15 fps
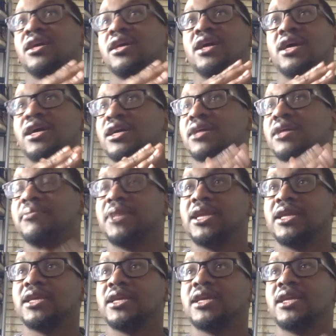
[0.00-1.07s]
a
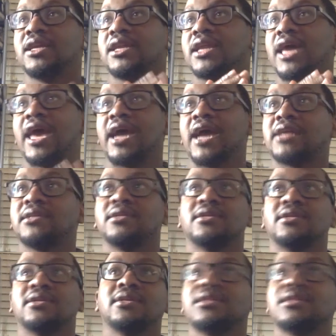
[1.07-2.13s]
comedian,
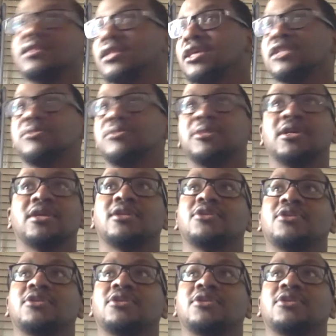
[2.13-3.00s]
actor, thespian,